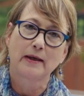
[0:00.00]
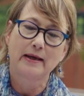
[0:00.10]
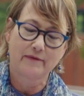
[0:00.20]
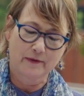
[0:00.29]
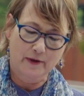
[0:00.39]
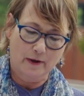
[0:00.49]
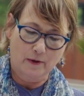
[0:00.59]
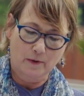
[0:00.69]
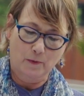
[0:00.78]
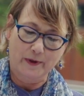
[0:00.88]
Even
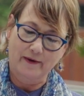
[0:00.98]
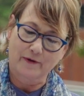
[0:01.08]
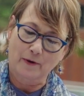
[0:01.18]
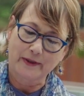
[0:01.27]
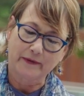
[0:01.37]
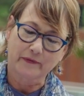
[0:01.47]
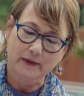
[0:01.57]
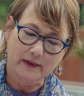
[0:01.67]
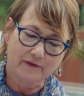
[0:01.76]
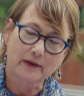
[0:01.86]
though we have already
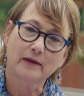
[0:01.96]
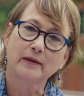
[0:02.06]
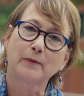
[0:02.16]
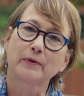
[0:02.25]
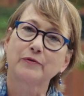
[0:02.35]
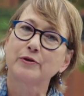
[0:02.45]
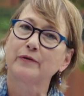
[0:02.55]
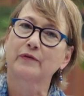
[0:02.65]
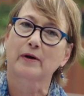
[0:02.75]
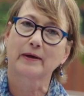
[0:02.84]
significantly
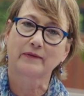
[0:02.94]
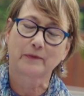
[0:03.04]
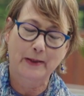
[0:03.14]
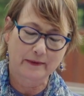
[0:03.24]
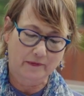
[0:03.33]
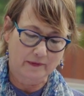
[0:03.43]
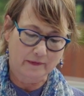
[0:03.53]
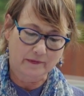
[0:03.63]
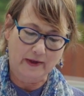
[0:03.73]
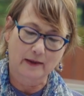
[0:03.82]
reduced our
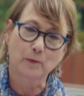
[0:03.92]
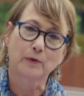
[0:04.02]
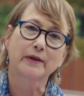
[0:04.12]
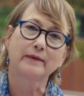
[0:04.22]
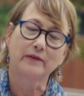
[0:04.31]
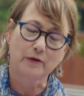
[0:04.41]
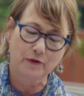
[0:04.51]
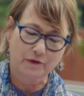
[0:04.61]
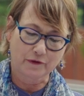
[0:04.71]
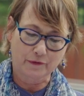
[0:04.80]
expenses and will
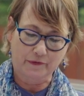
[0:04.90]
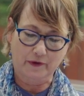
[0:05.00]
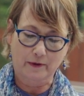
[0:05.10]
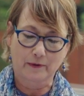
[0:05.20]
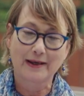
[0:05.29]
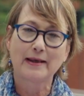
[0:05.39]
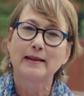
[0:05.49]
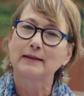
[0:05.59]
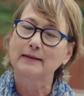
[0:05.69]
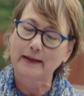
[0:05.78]
continue to do so,
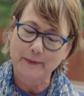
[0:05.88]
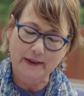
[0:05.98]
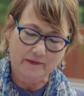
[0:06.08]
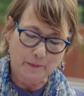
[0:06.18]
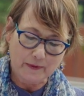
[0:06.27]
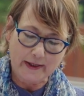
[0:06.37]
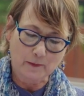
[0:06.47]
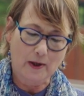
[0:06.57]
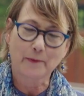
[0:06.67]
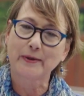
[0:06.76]
let me explain
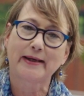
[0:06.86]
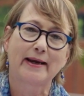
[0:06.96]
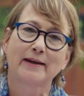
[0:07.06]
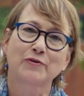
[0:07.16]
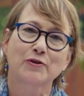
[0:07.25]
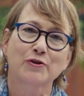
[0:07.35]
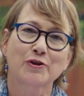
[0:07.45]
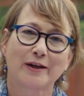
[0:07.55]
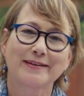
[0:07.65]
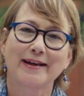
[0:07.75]
why we can't just
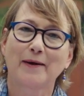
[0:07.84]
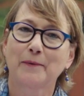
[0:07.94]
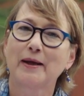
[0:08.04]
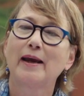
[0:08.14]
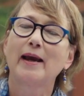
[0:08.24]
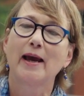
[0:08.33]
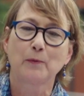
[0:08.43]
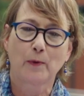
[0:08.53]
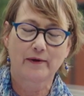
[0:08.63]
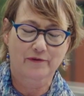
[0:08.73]
shut down
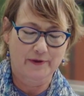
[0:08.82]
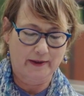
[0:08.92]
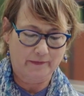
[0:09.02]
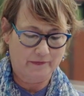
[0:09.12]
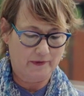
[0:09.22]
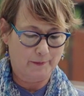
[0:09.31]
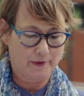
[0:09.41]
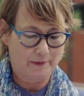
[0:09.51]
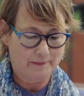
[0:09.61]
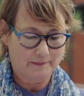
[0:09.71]
and wait for next summer.